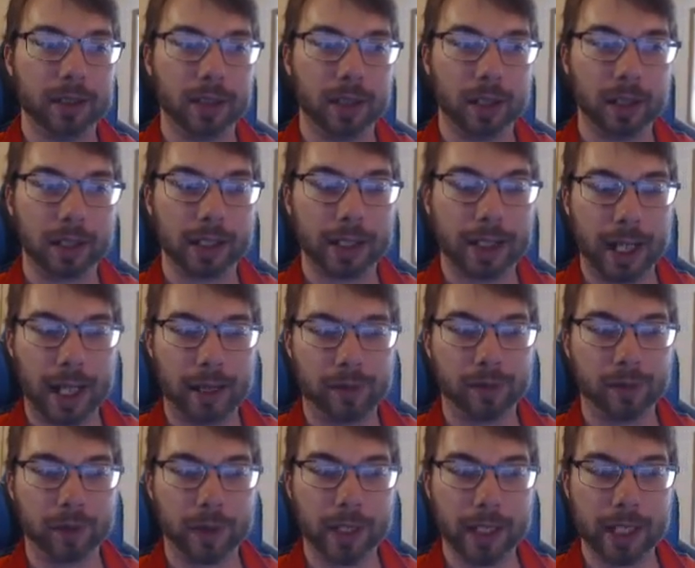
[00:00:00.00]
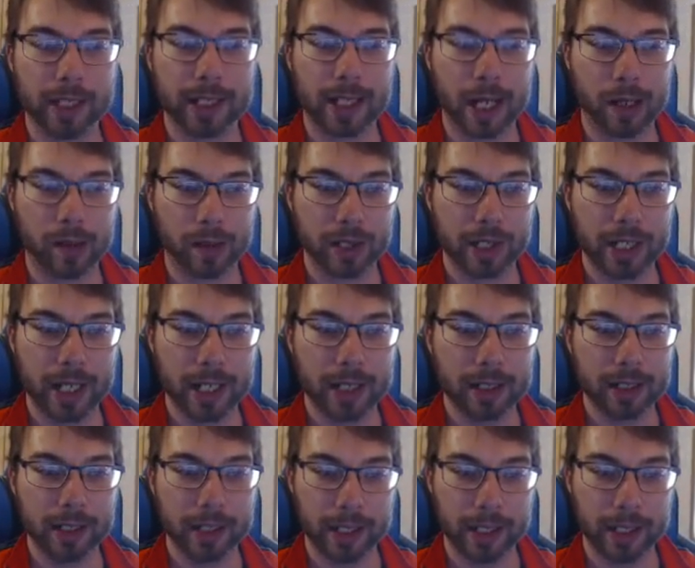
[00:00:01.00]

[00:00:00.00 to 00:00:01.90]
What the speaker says: Dark Cavalry in our deck,